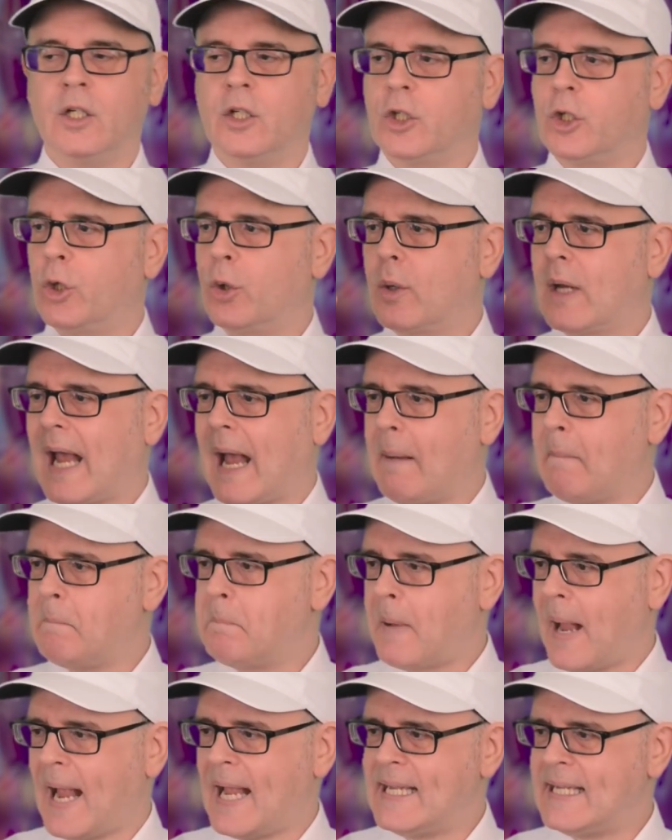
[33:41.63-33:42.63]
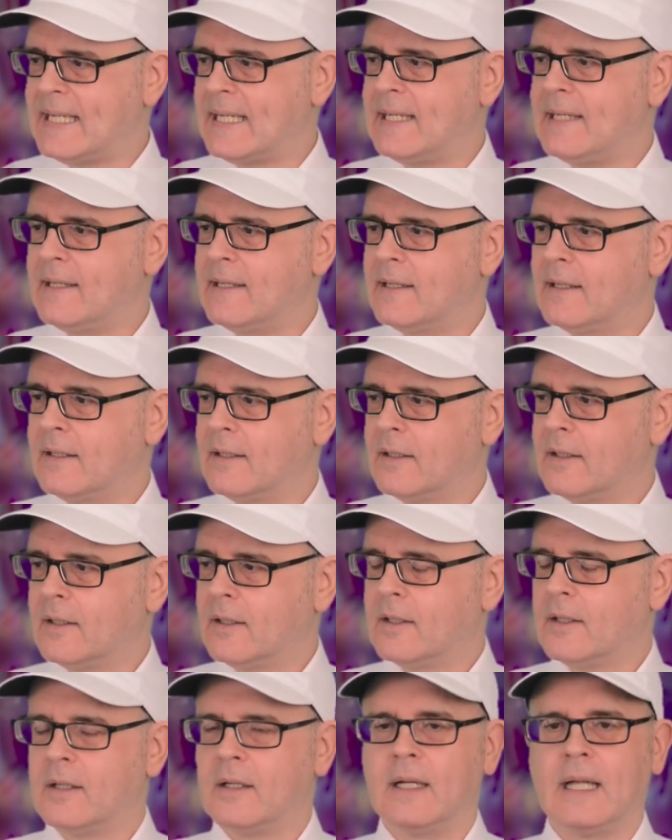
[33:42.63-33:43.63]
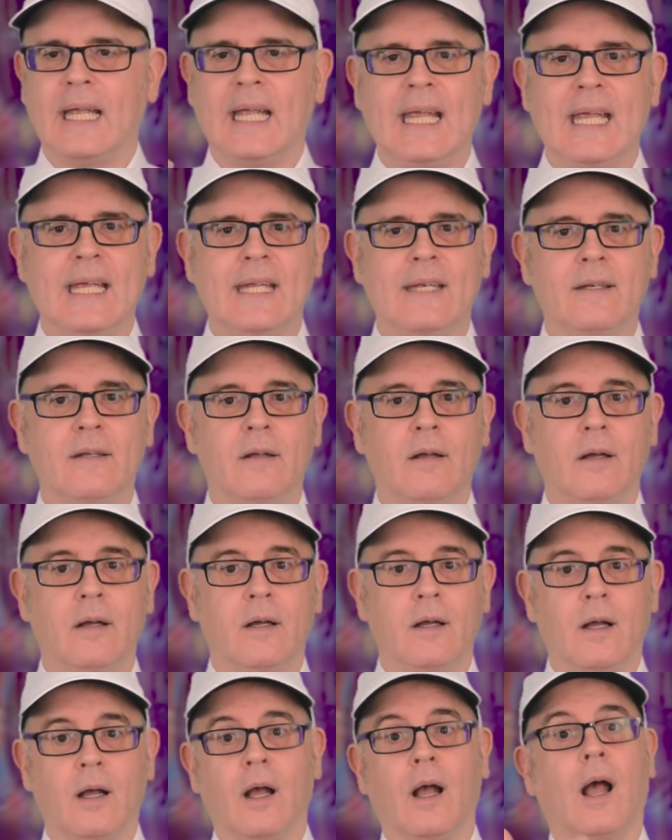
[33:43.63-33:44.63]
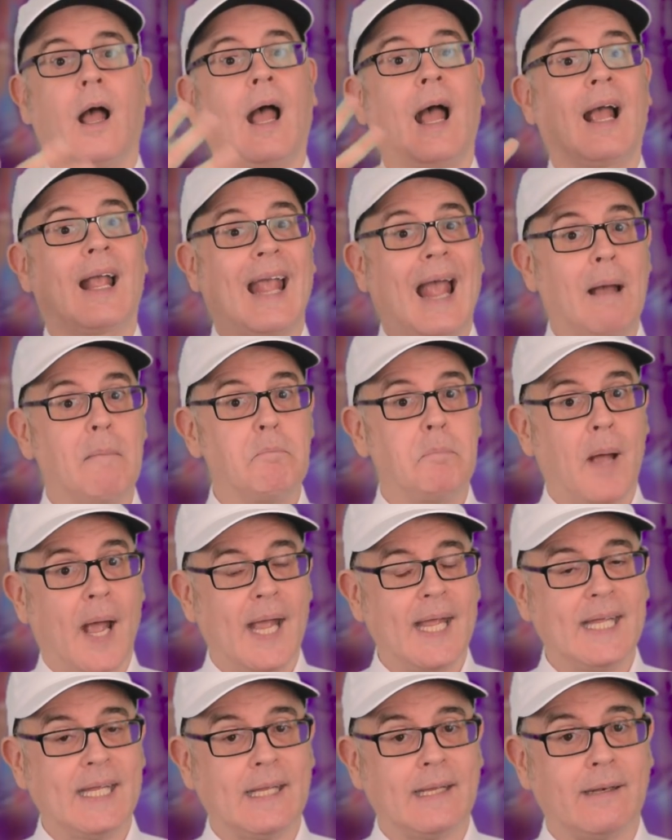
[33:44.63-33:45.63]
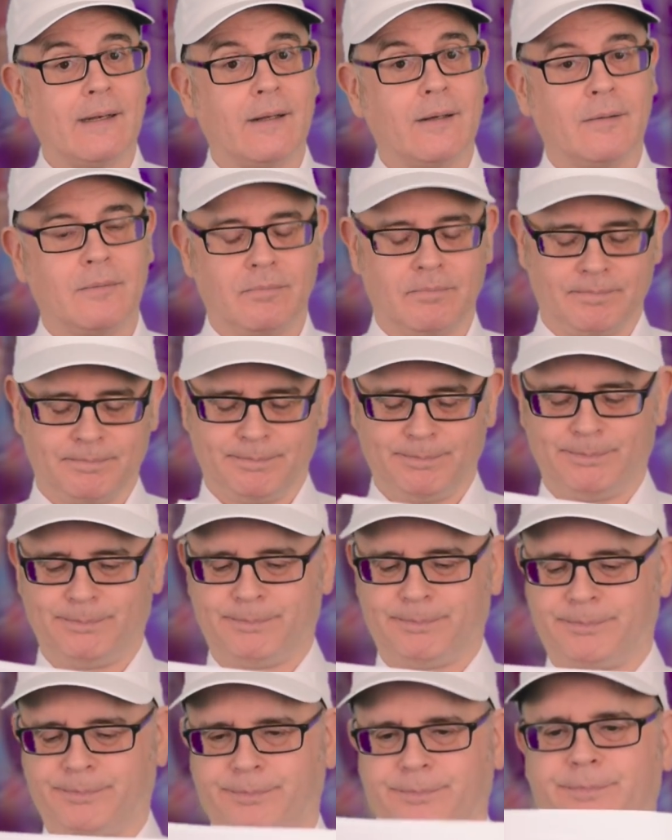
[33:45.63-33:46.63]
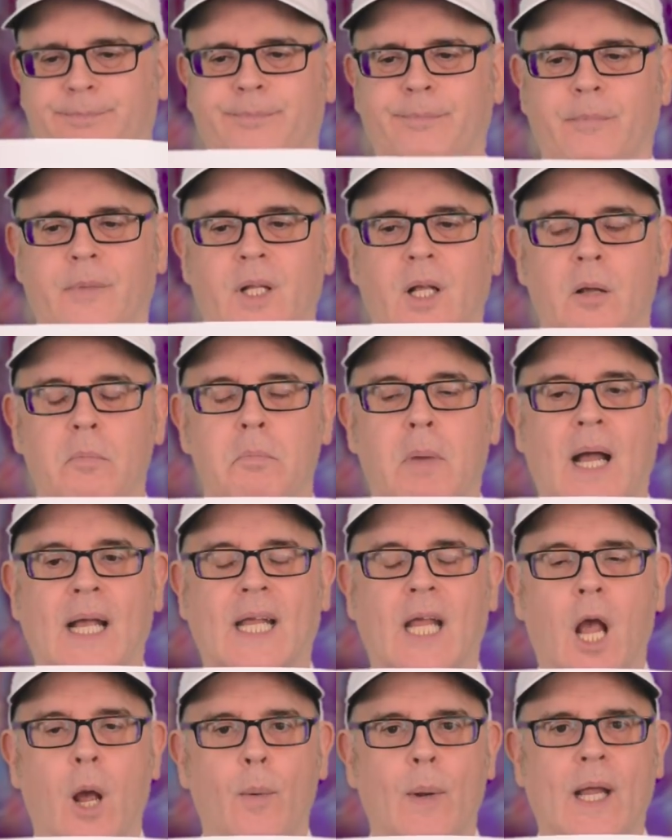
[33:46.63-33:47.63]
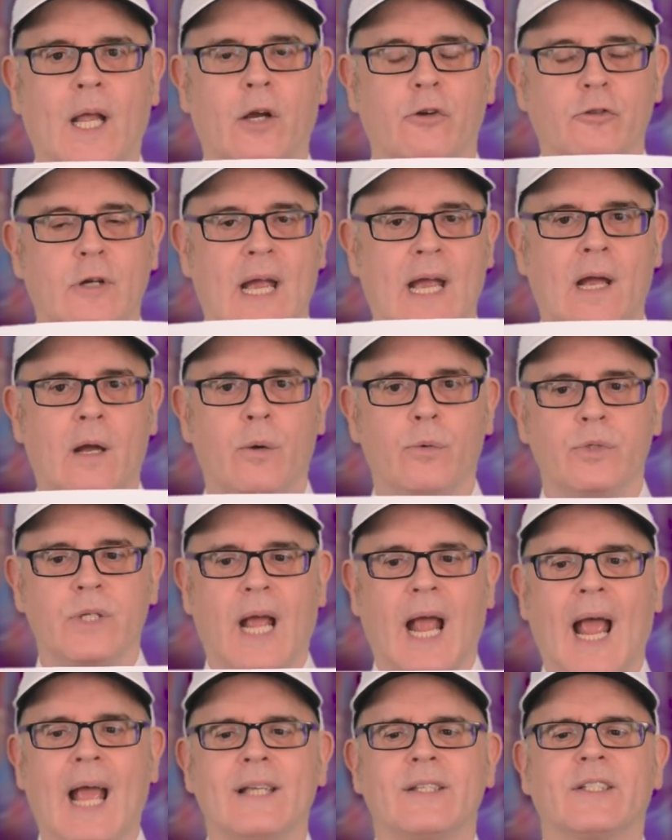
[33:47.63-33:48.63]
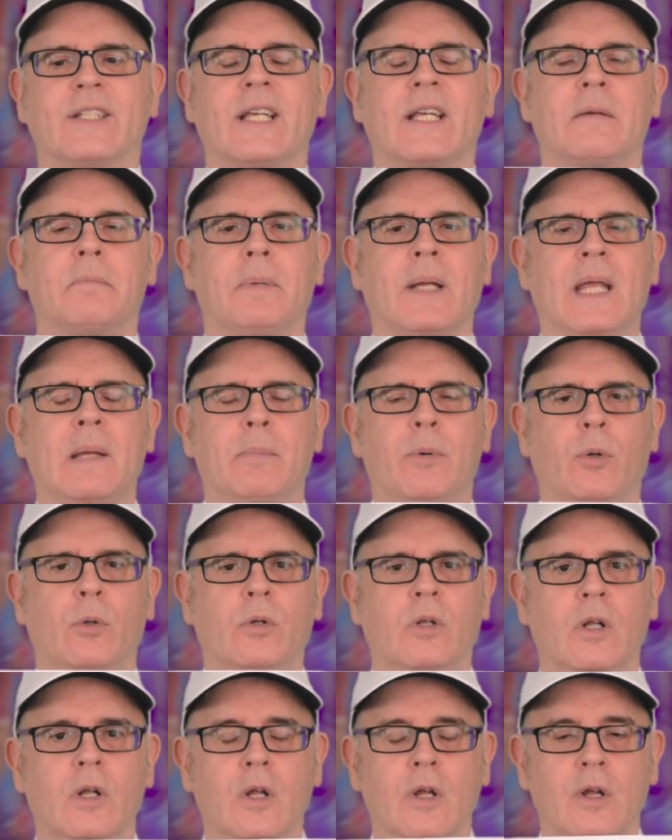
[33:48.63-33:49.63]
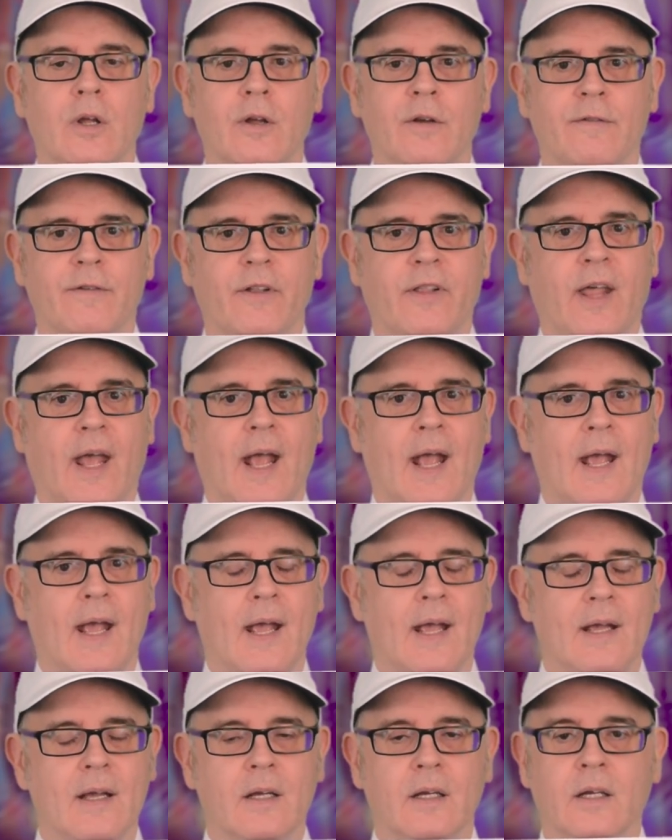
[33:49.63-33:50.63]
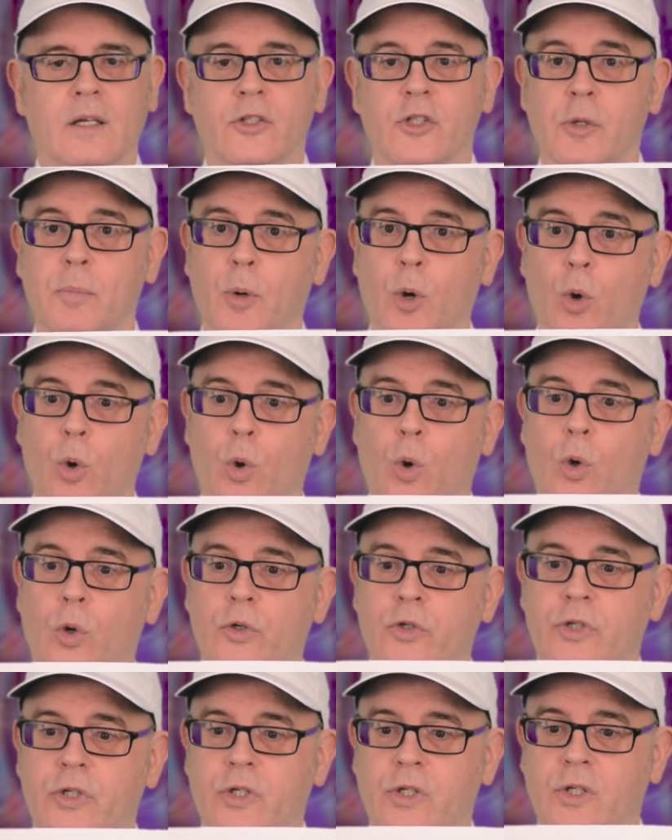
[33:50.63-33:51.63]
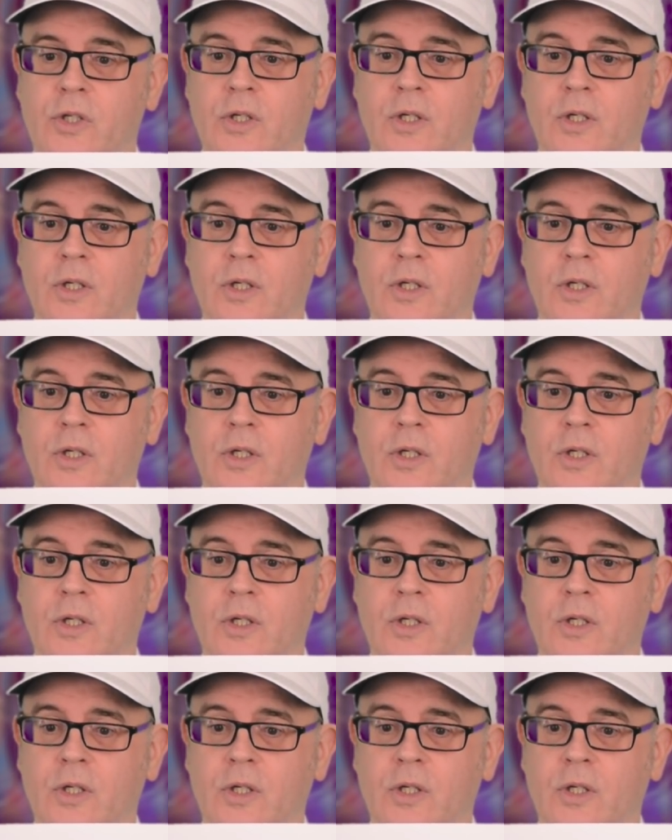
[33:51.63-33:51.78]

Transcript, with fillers: You campaign in a campaign by going around asking people for their support.